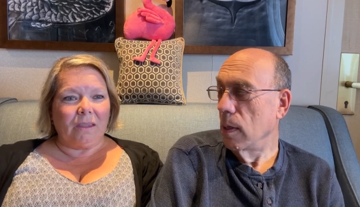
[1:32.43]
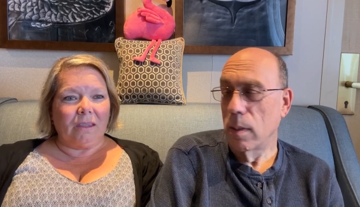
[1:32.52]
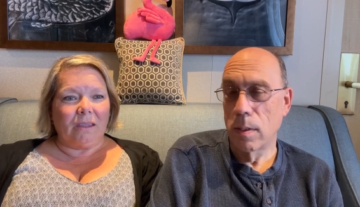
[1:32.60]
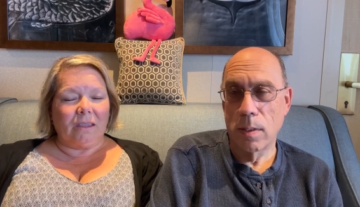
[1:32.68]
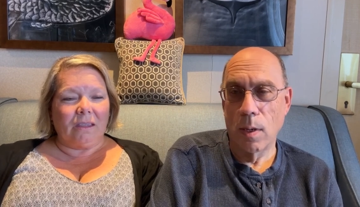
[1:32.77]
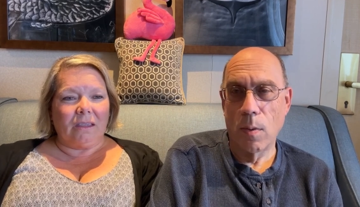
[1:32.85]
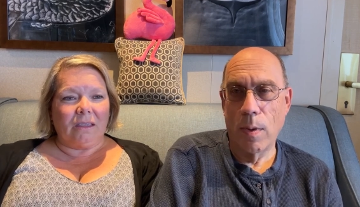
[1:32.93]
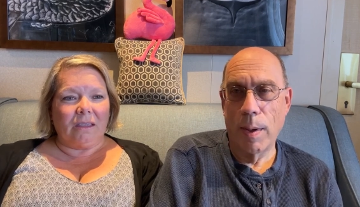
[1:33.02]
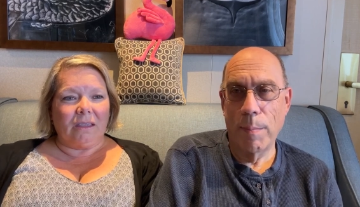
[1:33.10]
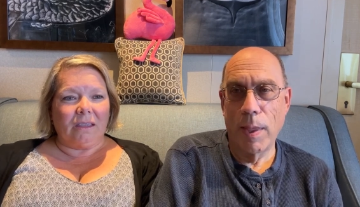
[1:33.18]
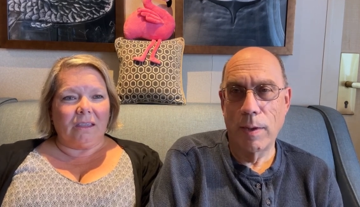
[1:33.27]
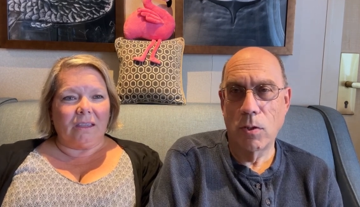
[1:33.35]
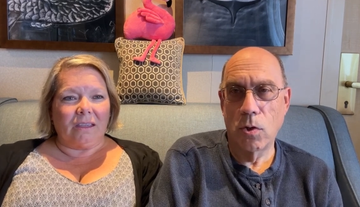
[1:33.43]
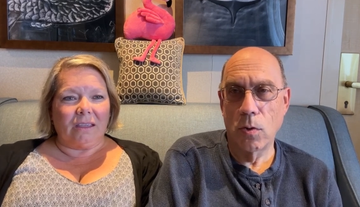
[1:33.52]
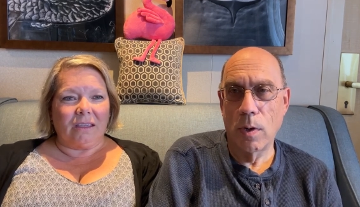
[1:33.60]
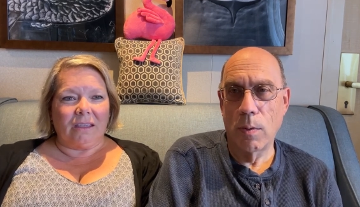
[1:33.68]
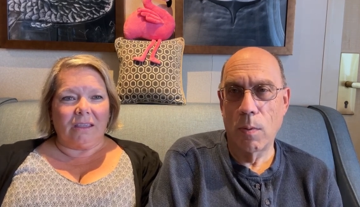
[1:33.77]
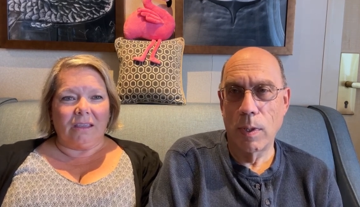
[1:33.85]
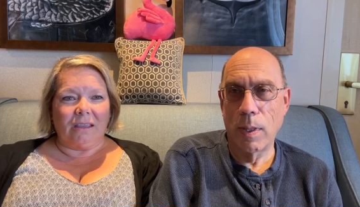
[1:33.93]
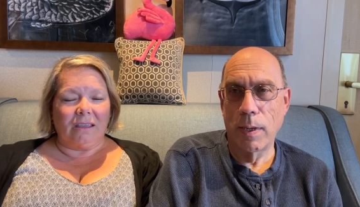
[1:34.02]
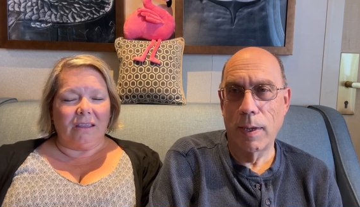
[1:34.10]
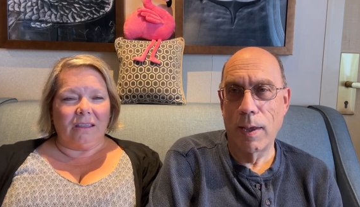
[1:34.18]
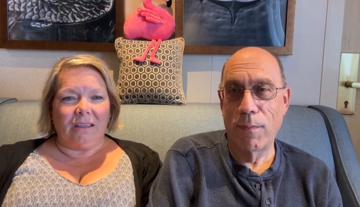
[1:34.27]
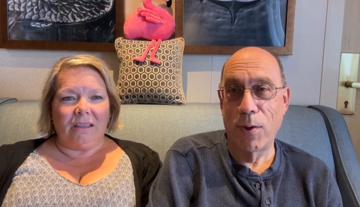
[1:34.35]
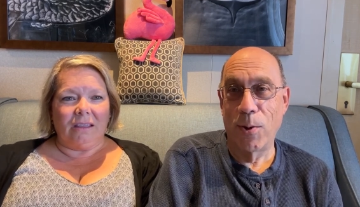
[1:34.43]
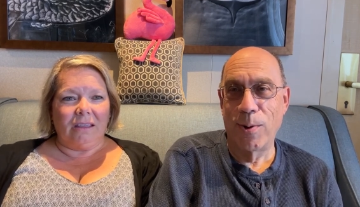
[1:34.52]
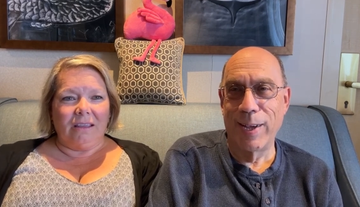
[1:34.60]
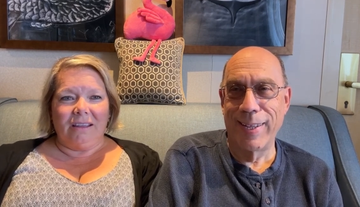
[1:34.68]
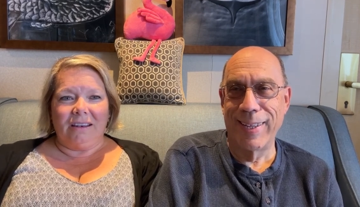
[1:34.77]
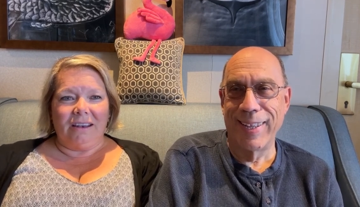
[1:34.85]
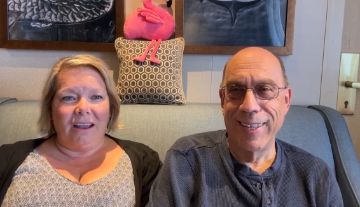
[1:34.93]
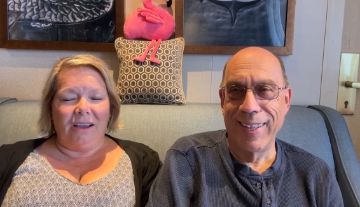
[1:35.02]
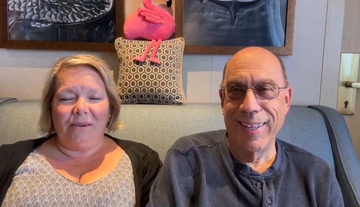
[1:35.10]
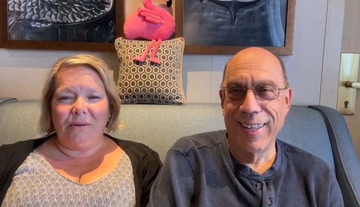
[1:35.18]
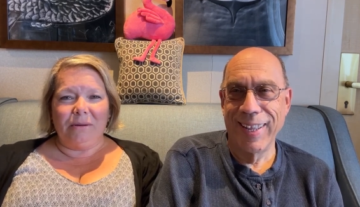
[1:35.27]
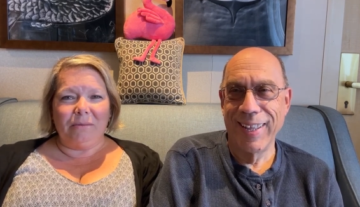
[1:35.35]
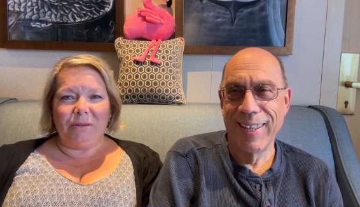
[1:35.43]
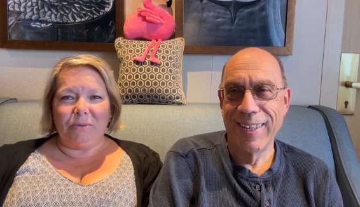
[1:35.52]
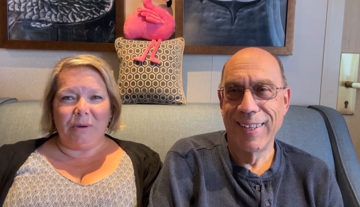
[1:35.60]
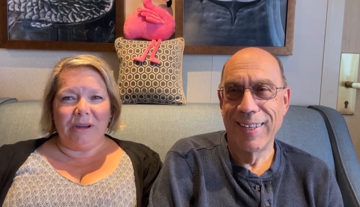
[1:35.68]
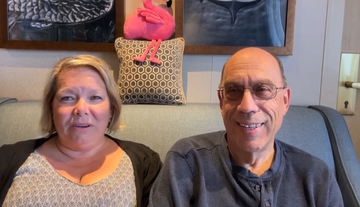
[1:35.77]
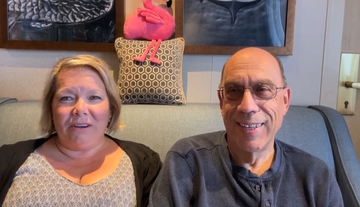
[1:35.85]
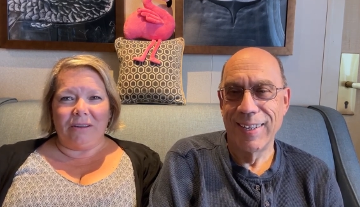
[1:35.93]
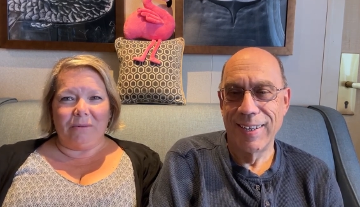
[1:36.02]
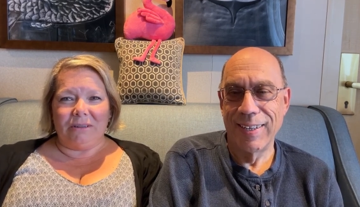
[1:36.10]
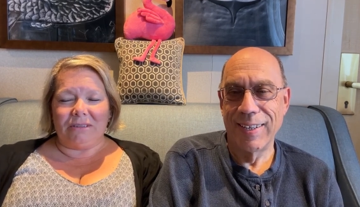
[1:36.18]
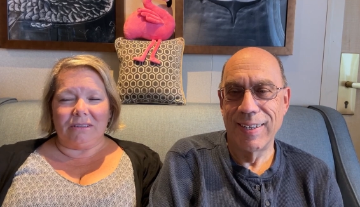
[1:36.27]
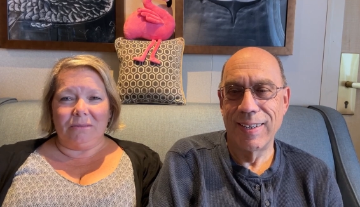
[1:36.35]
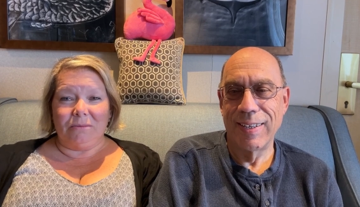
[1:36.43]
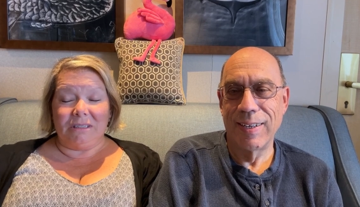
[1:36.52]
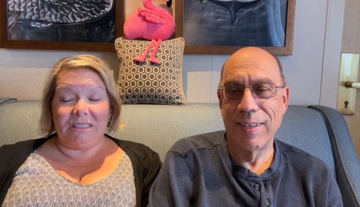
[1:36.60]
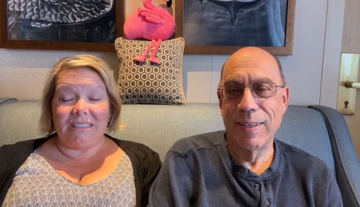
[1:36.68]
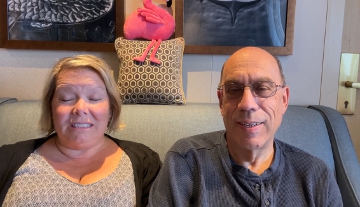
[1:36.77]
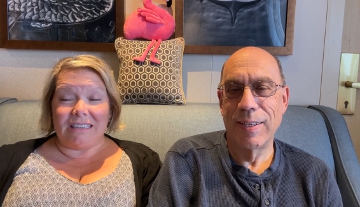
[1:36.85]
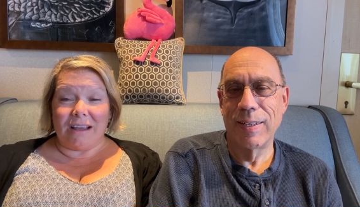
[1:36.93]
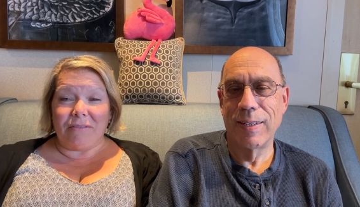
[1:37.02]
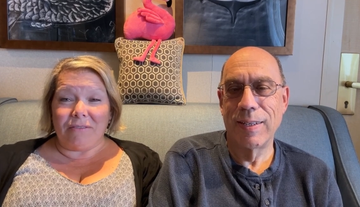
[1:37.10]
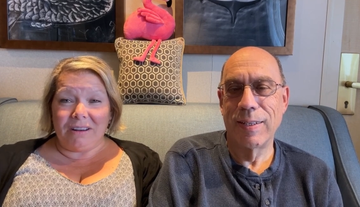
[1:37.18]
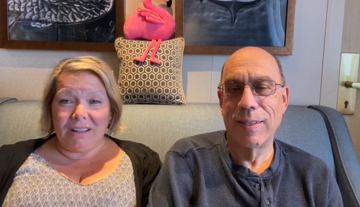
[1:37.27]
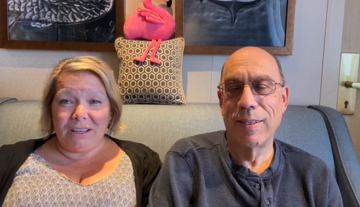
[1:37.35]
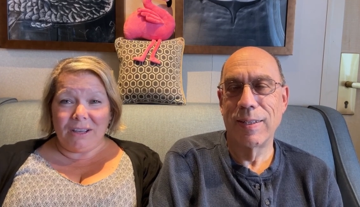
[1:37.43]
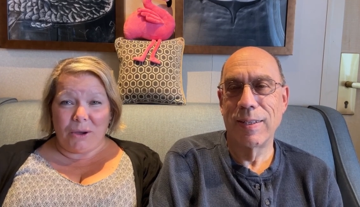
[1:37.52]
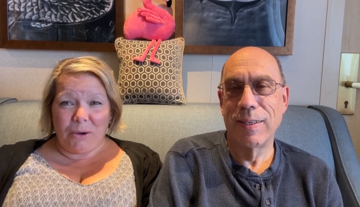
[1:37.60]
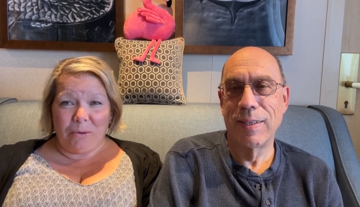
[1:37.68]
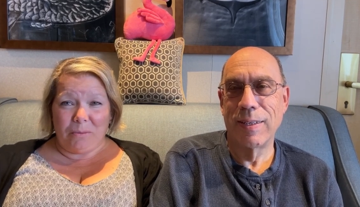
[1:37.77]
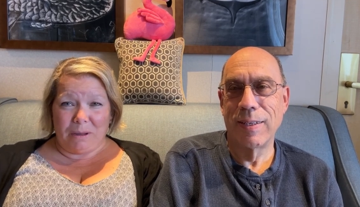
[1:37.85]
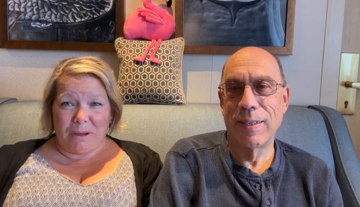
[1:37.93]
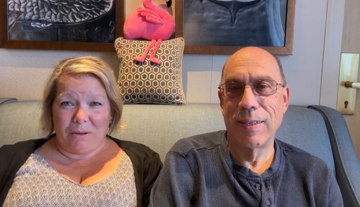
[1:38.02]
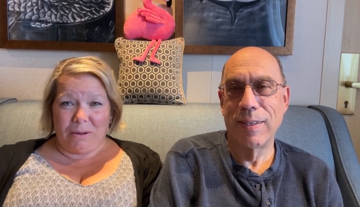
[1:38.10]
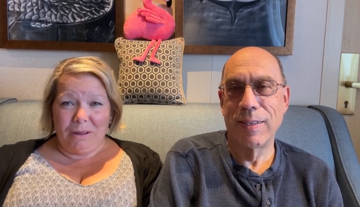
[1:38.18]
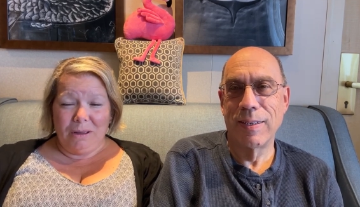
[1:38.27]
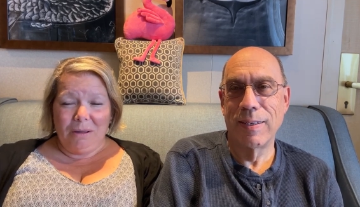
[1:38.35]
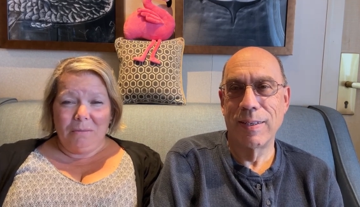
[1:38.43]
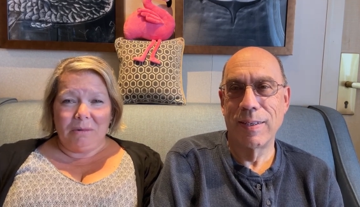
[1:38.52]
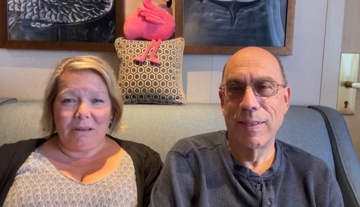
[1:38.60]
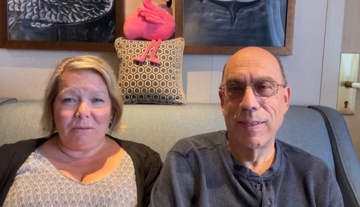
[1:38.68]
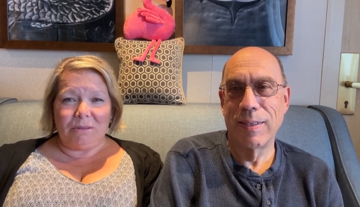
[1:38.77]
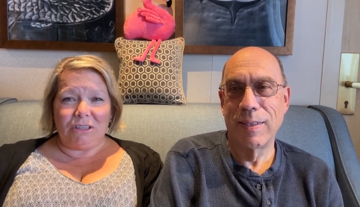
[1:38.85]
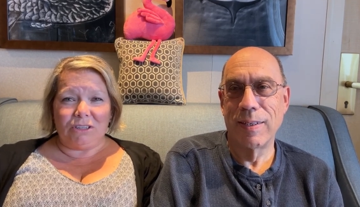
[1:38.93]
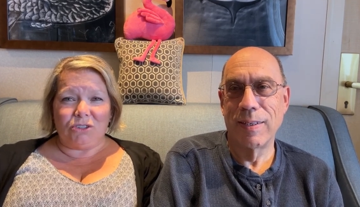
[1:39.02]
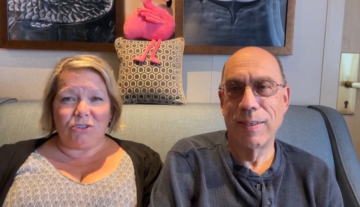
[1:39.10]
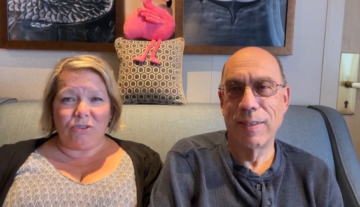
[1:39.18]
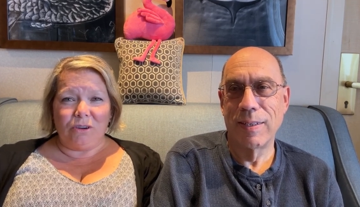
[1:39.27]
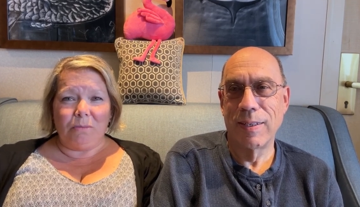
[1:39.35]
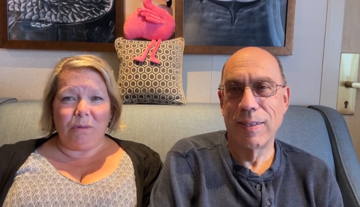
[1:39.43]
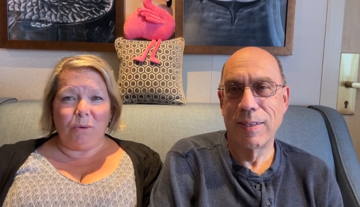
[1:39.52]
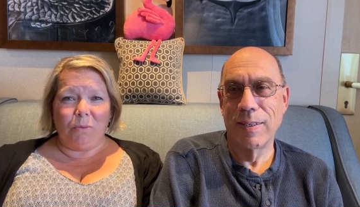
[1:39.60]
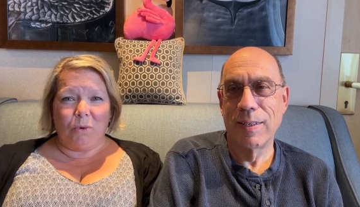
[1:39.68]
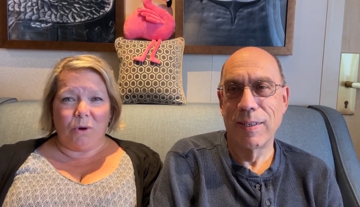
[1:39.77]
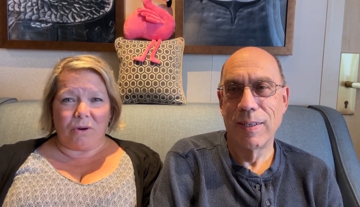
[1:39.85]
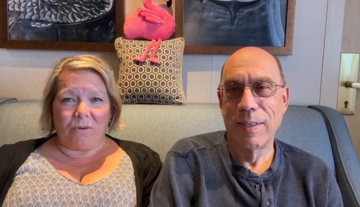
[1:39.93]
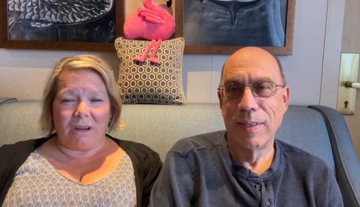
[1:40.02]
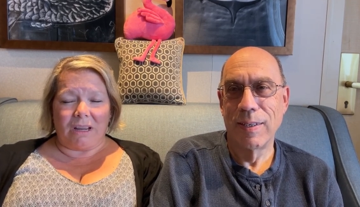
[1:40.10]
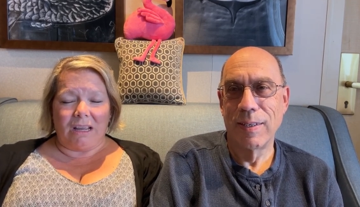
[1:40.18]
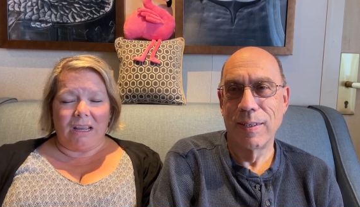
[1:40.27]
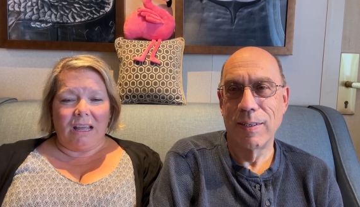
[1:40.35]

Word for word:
Speaker 1: so I'm not sure what they gave you.
Speaker 2: No, it was weird. It was, yeah, it was yeah, yeah. definitely oatmeal, but it was extremely watery.